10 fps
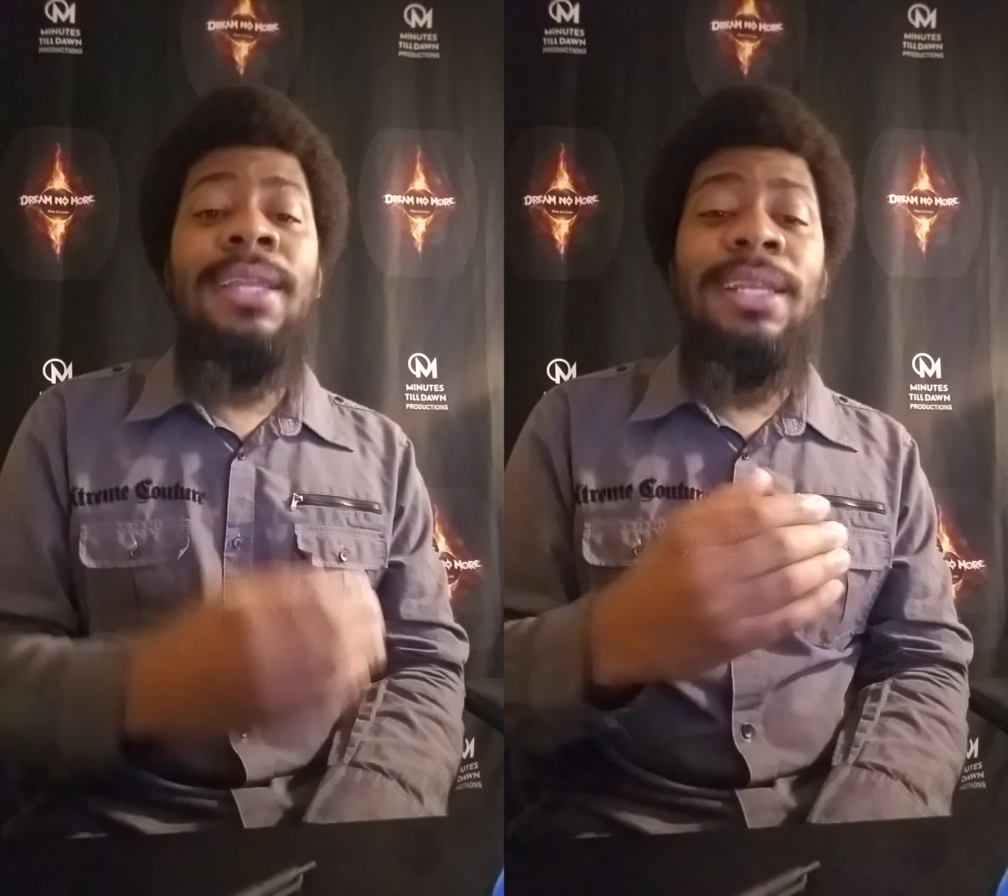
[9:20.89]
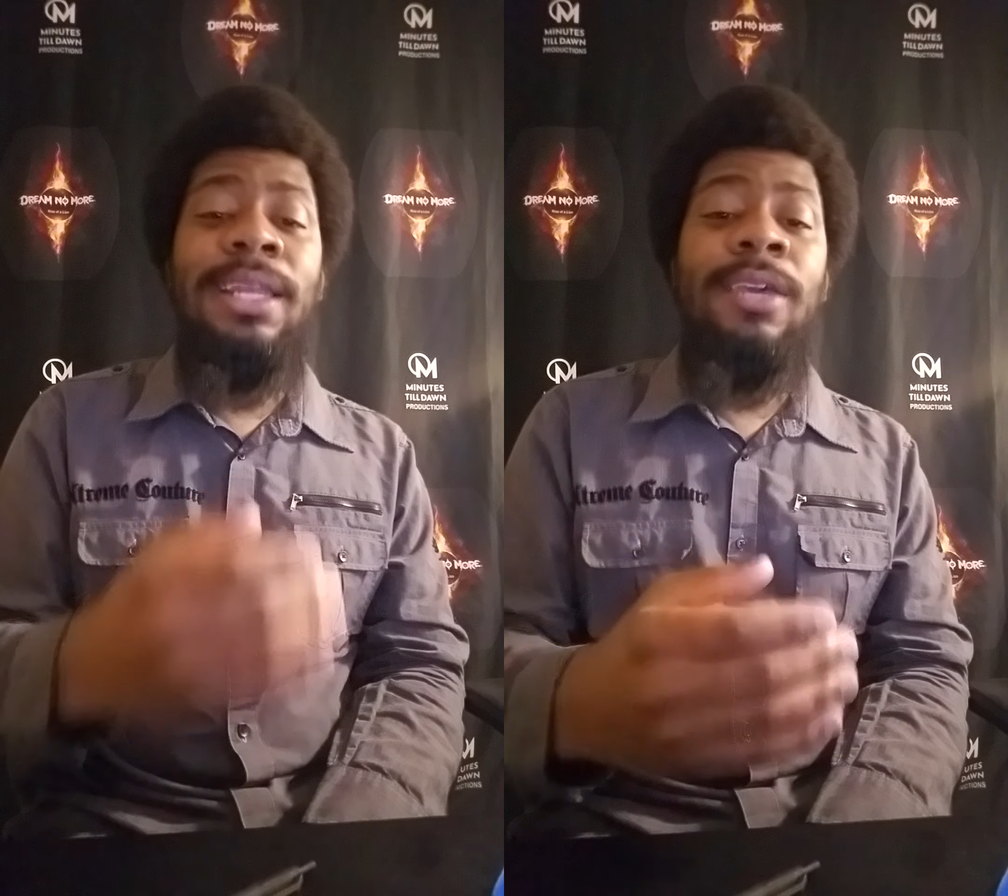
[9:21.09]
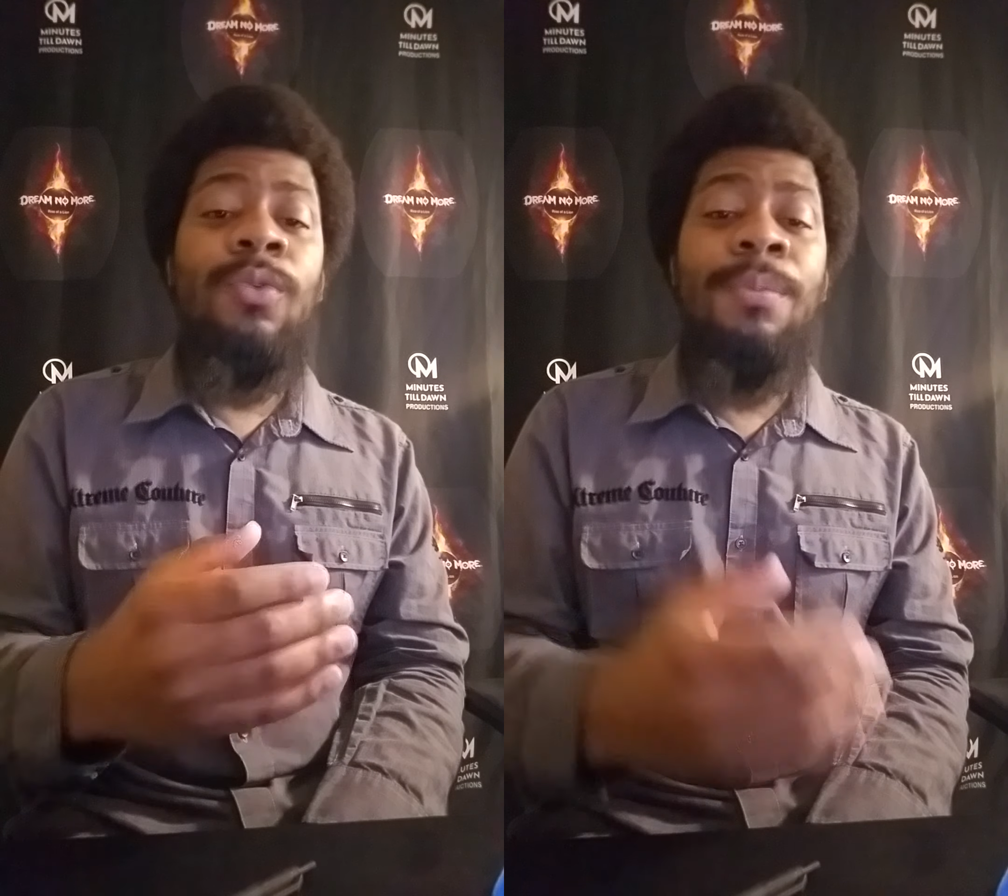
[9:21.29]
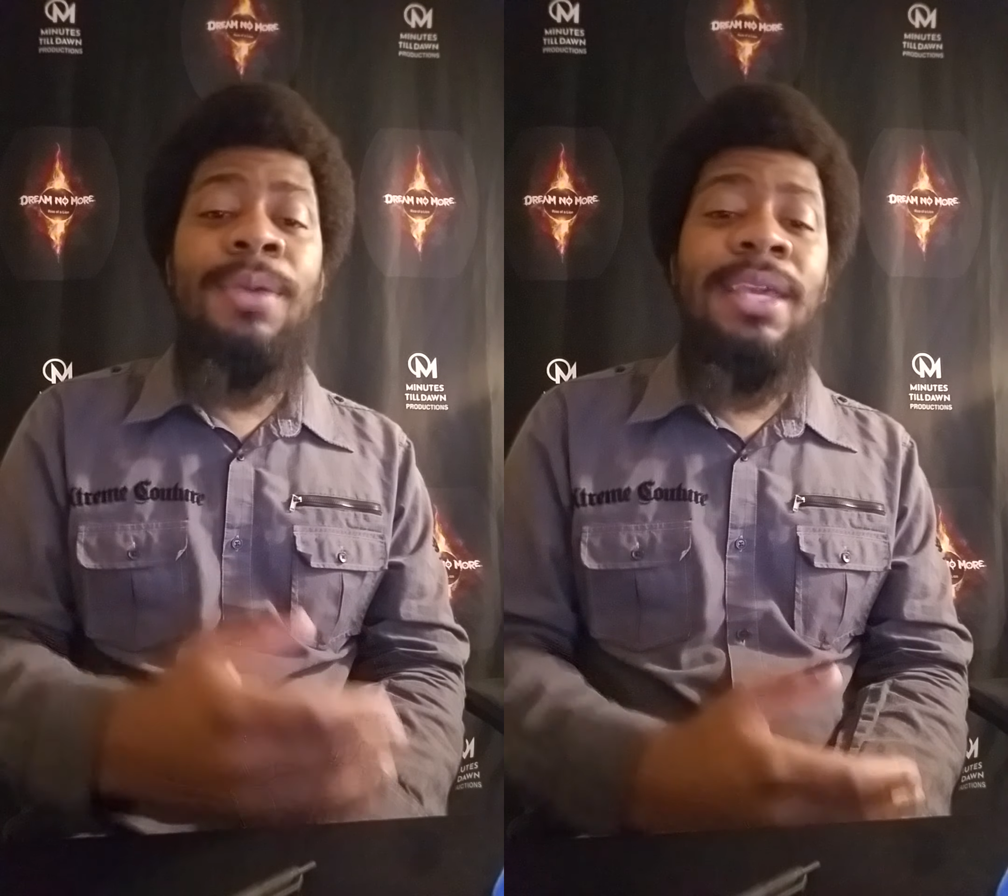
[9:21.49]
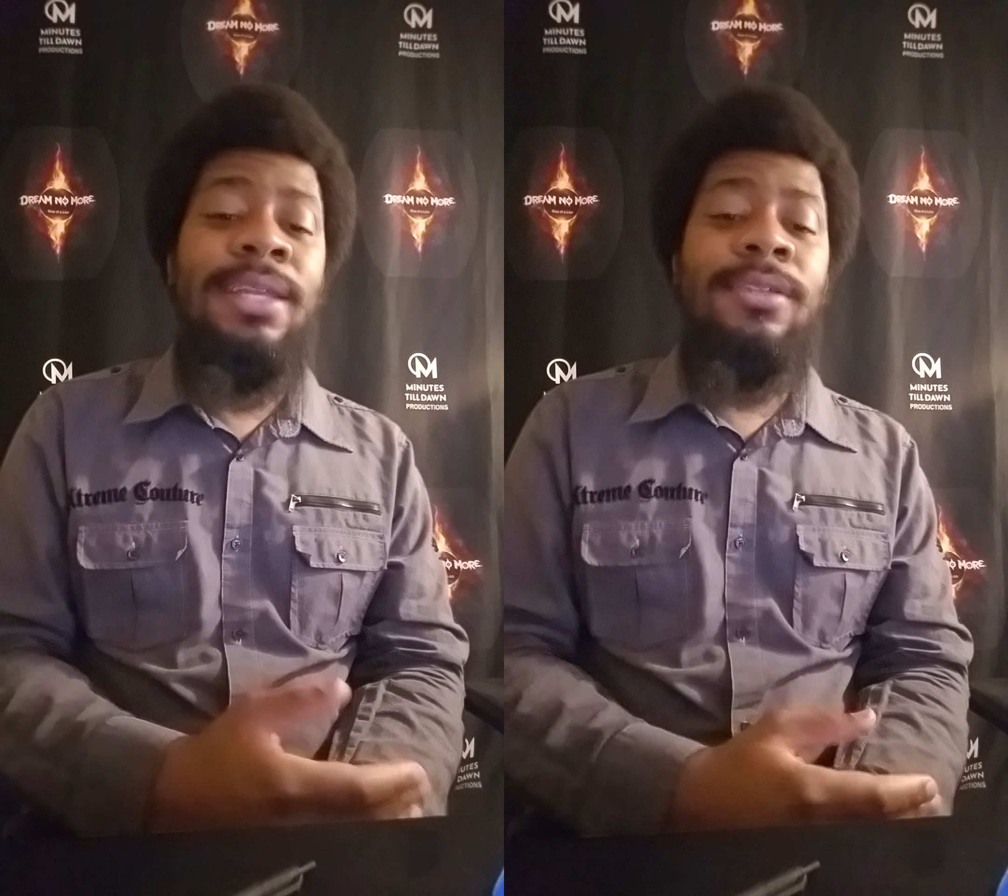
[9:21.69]
the link will
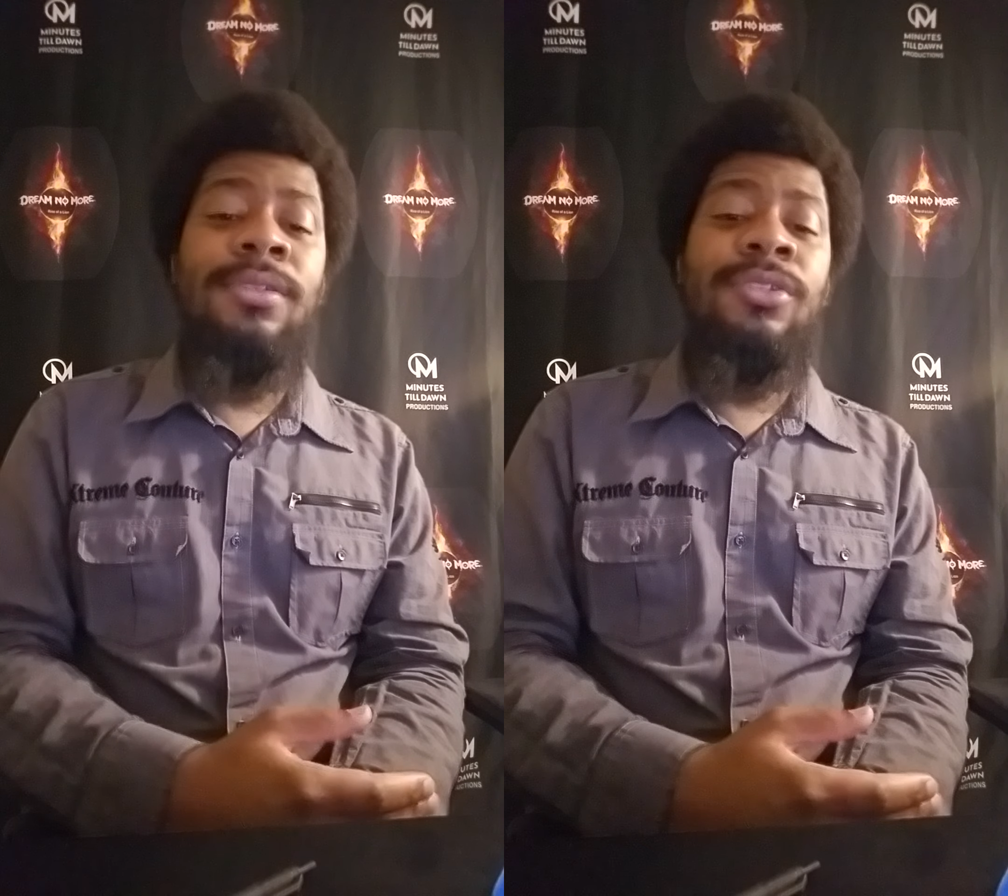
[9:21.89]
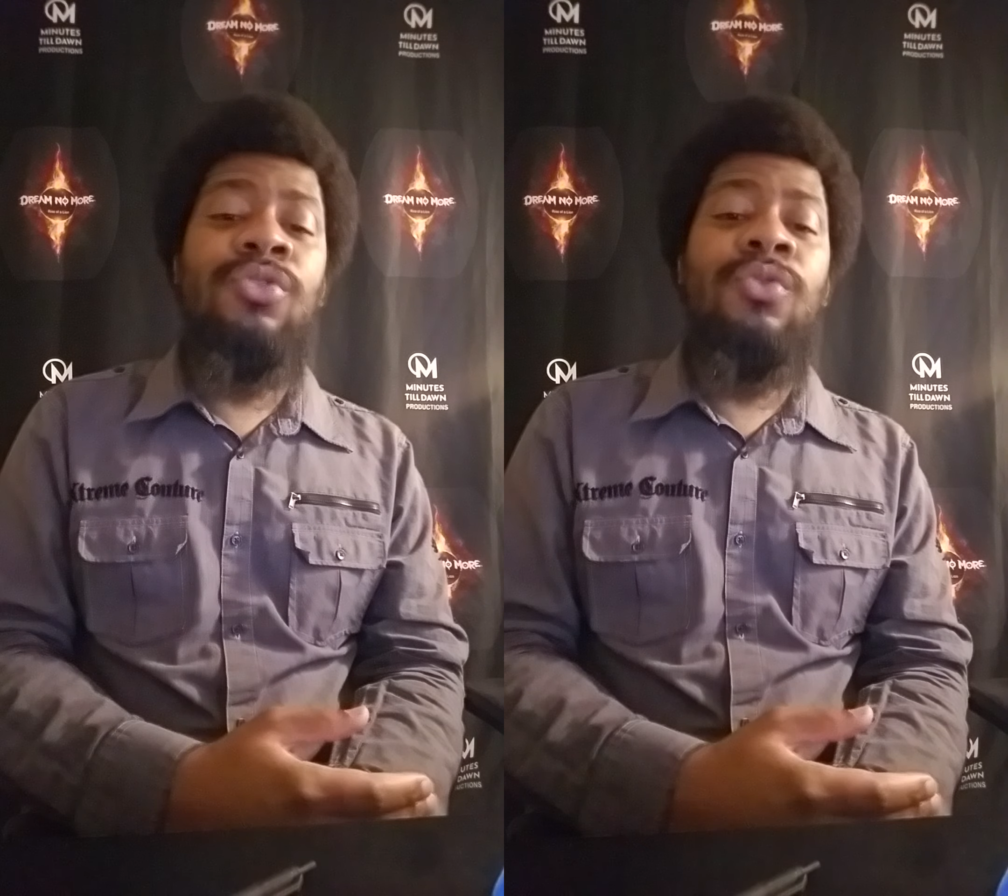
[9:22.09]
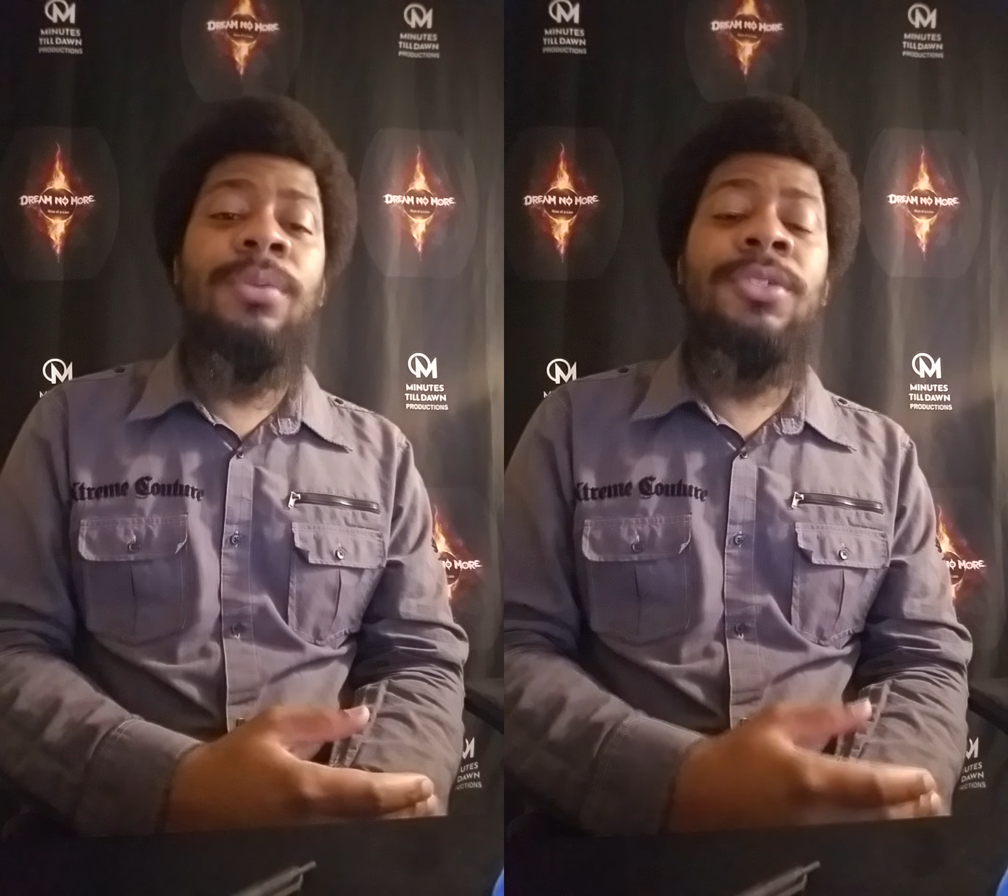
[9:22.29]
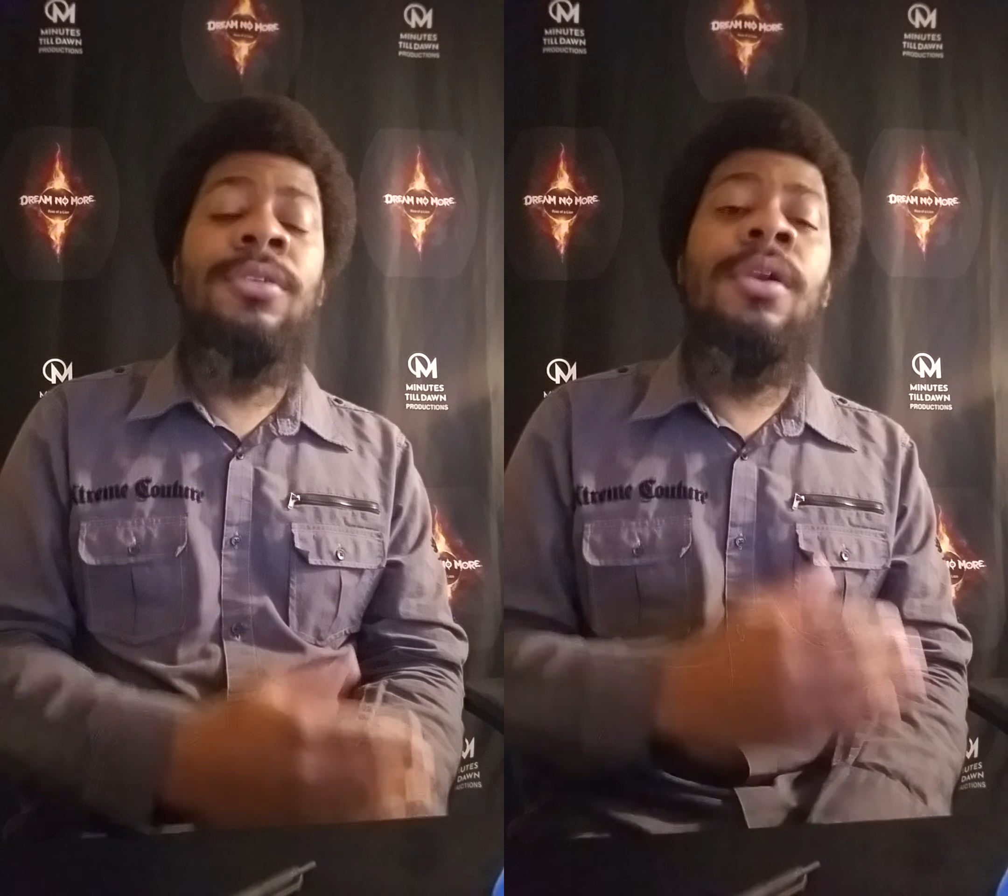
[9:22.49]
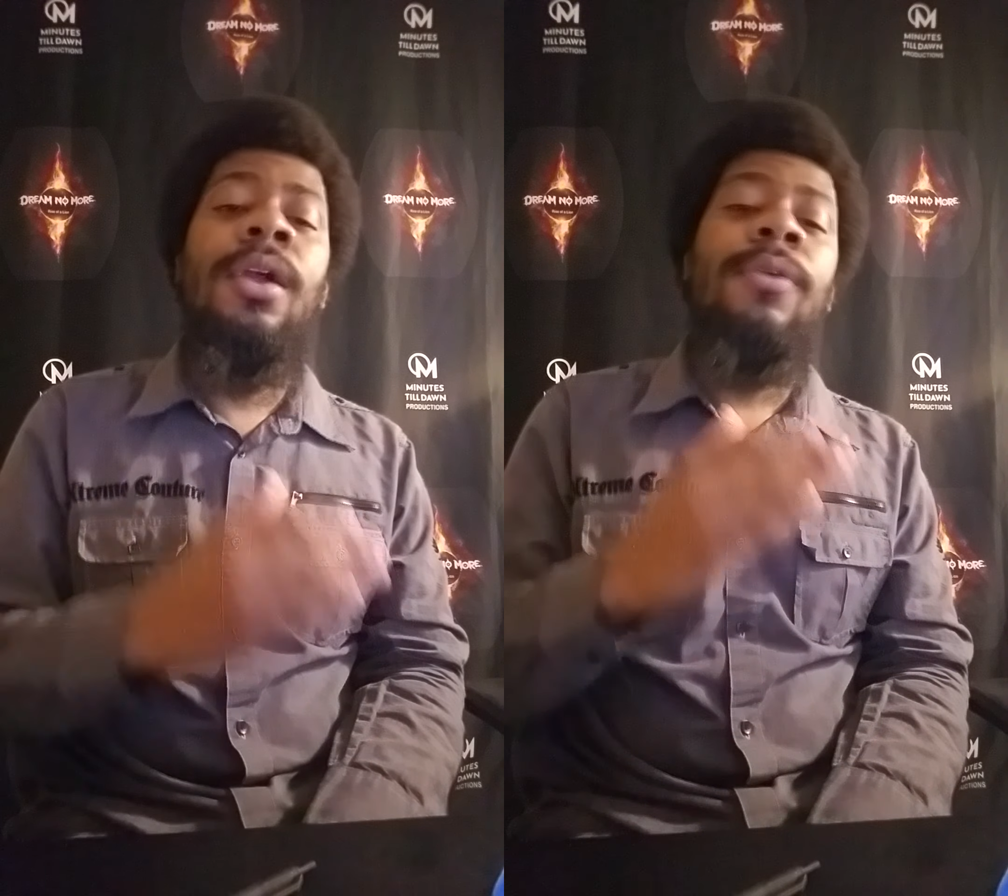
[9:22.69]
be in the description.